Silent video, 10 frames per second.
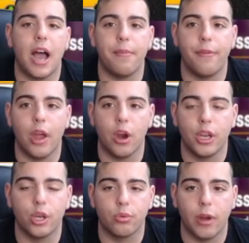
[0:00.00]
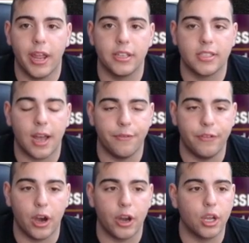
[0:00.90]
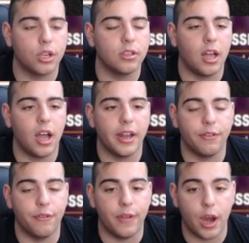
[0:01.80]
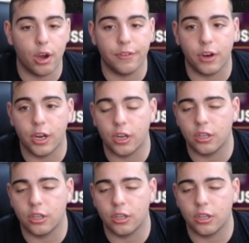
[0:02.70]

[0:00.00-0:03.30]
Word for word: I'm very good ranked. I'm very good online. Very, very good